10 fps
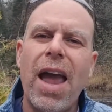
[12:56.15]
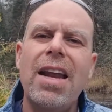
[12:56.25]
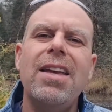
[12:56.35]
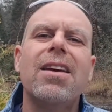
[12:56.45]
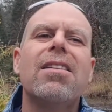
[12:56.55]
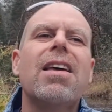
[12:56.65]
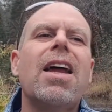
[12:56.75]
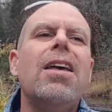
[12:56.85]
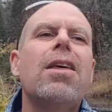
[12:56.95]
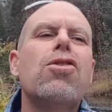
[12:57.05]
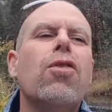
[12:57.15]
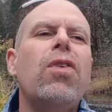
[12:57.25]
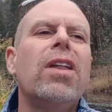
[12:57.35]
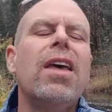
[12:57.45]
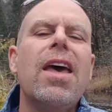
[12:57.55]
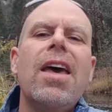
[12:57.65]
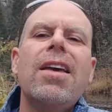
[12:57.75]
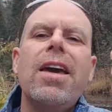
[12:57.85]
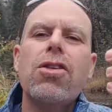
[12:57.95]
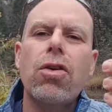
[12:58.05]
any anxiety that you're feeling.
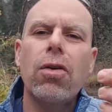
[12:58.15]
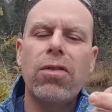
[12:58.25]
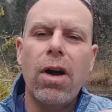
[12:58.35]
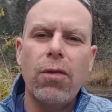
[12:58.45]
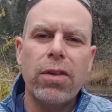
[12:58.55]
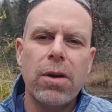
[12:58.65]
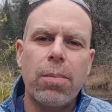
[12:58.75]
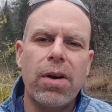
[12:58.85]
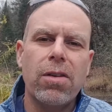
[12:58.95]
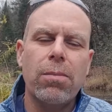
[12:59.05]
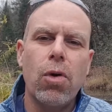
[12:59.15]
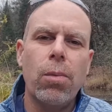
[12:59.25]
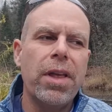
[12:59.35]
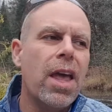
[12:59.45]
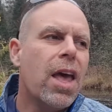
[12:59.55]
Get yourself in the present moment.